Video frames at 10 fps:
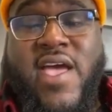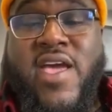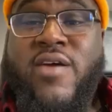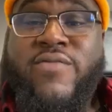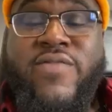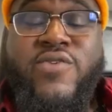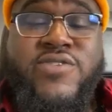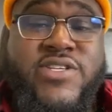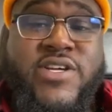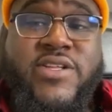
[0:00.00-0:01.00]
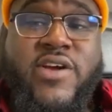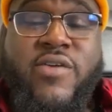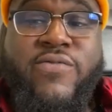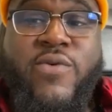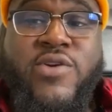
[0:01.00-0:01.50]
And unfortunately,
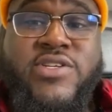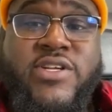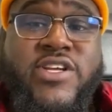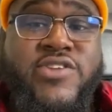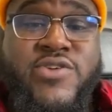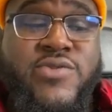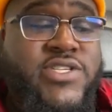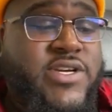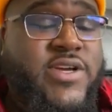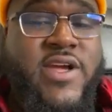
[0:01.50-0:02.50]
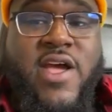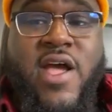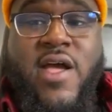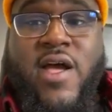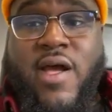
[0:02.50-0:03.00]
unfortunately, due to
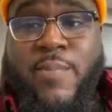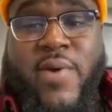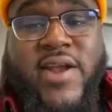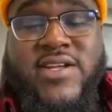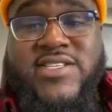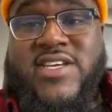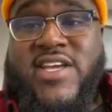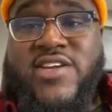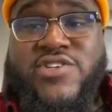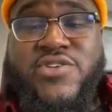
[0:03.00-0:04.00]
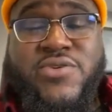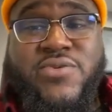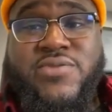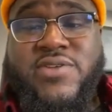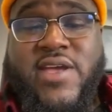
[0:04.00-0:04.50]
pregnancy
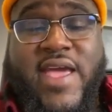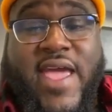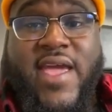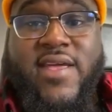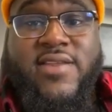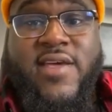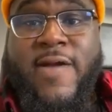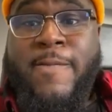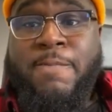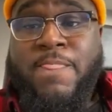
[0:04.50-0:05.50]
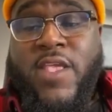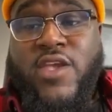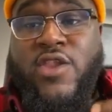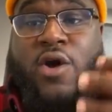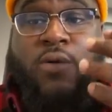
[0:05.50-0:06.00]
issues and,
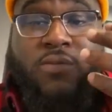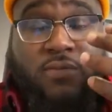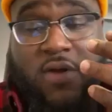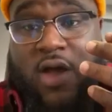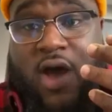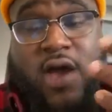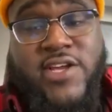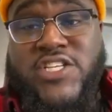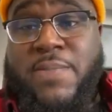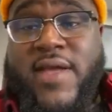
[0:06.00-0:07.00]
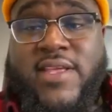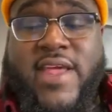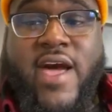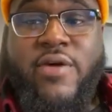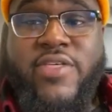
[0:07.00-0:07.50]
you know, unexpected
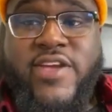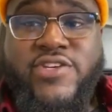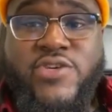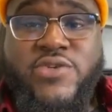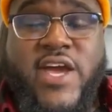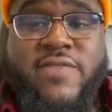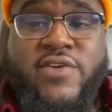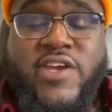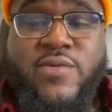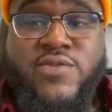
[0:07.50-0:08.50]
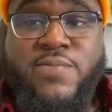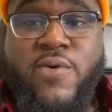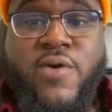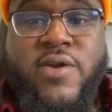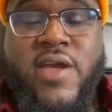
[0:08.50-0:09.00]
health issues after he was
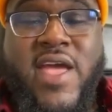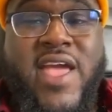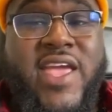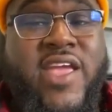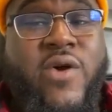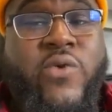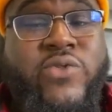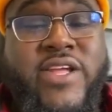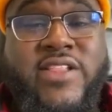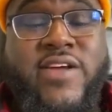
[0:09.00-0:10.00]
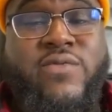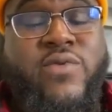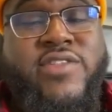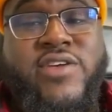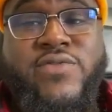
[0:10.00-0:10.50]
born, he only lived
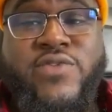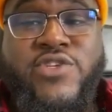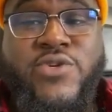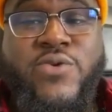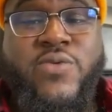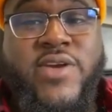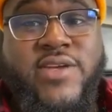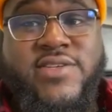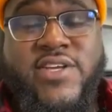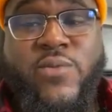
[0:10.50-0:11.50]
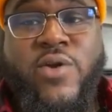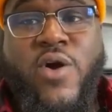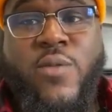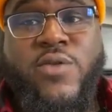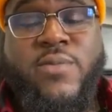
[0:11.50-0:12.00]
with us for two weeks and went
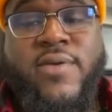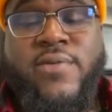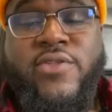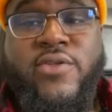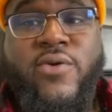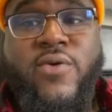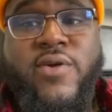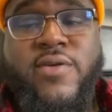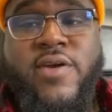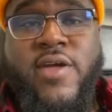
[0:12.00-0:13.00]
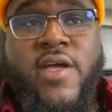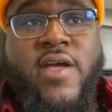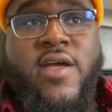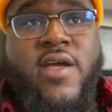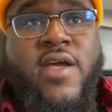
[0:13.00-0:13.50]
home to be with the Lord
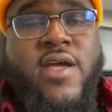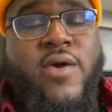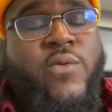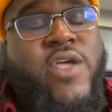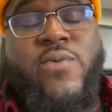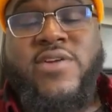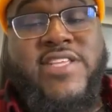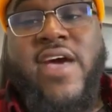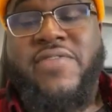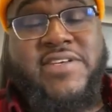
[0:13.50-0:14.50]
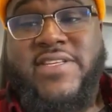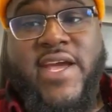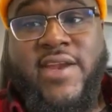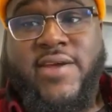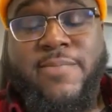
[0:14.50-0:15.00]
we were
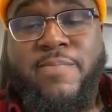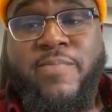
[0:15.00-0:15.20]
devastated.